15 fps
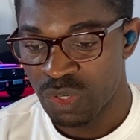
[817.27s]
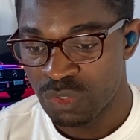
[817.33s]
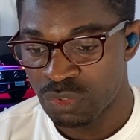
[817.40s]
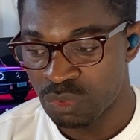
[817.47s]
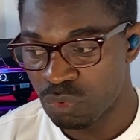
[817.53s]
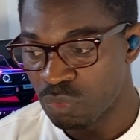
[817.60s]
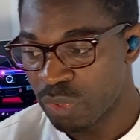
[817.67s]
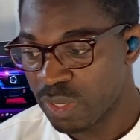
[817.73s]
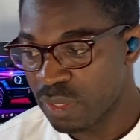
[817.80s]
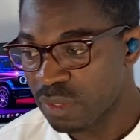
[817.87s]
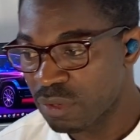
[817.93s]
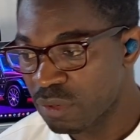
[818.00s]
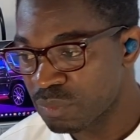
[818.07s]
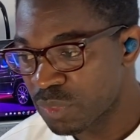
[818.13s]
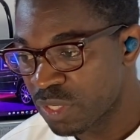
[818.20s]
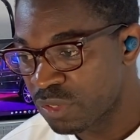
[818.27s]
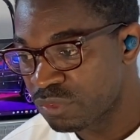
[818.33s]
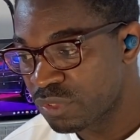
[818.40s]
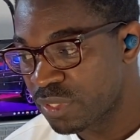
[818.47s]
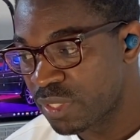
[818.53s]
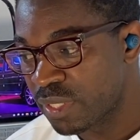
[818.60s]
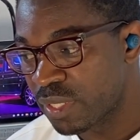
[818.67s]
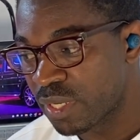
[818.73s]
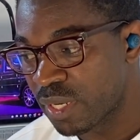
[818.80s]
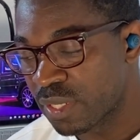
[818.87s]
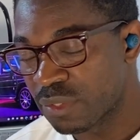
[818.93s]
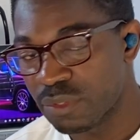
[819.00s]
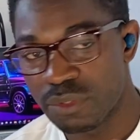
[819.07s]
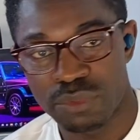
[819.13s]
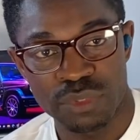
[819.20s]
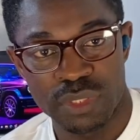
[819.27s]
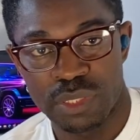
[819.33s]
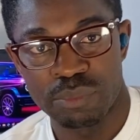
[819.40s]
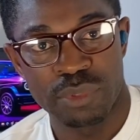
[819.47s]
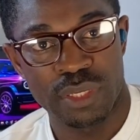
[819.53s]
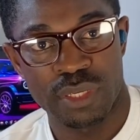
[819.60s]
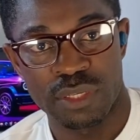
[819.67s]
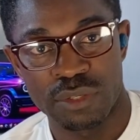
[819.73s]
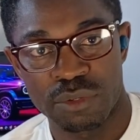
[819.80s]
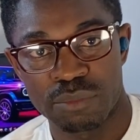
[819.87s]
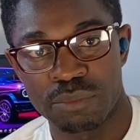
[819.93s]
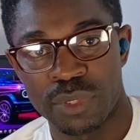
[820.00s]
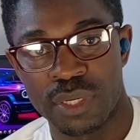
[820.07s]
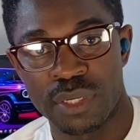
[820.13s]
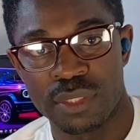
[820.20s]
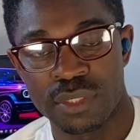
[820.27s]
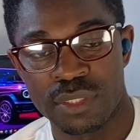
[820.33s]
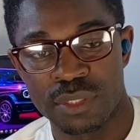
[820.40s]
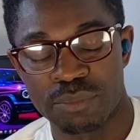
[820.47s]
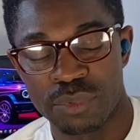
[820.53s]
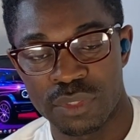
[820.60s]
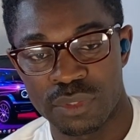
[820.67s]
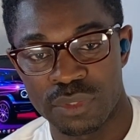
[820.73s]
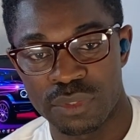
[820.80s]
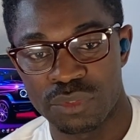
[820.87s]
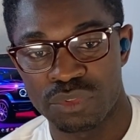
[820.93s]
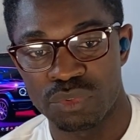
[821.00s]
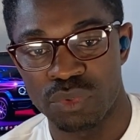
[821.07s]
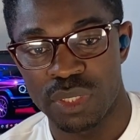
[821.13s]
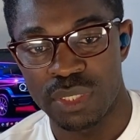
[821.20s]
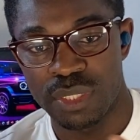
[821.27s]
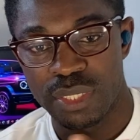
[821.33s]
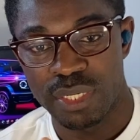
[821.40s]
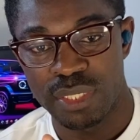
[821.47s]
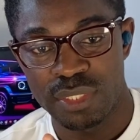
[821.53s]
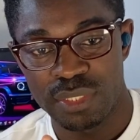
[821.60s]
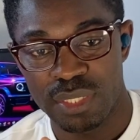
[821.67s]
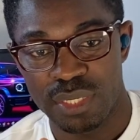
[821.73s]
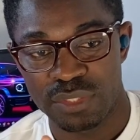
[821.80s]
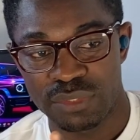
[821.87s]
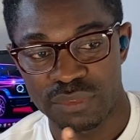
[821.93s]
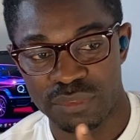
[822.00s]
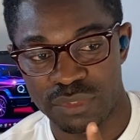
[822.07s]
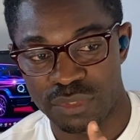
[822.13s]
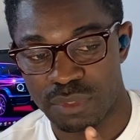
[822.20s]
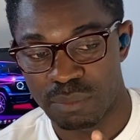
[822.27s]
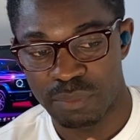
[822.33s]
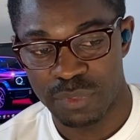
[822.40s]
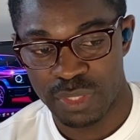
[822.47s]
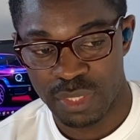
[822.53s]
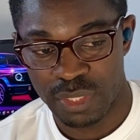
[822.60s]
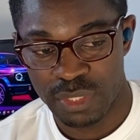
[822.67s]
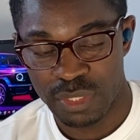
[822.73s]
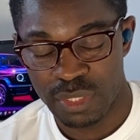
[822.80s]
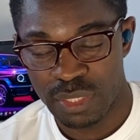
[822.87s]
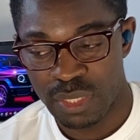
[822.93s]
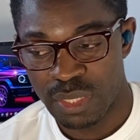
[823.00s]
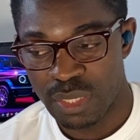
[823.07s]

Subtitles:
So waking up every day and not really making your bed because you are late at something